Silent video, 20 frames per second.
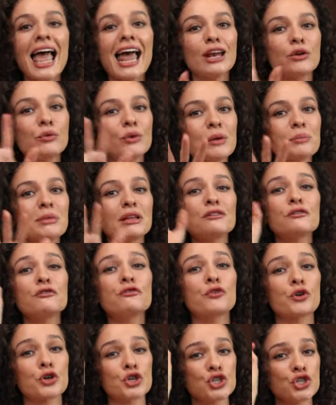and women
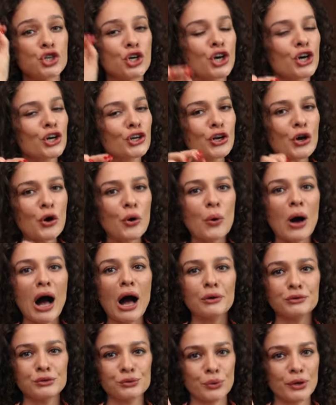for sure know
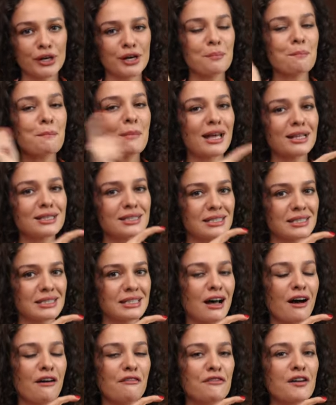how to wear men's
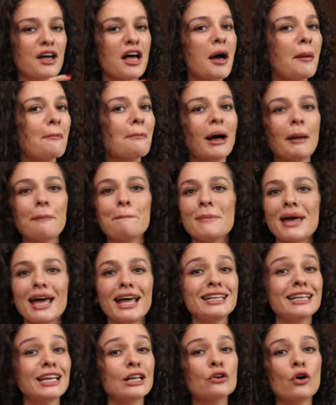stuff, but
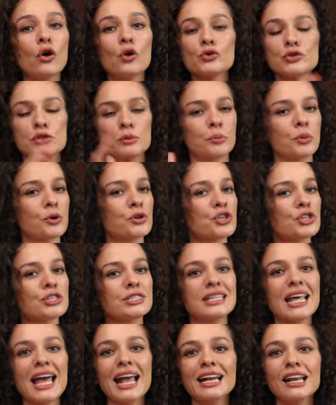men can also
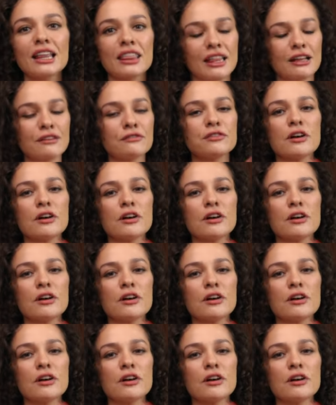purchase anything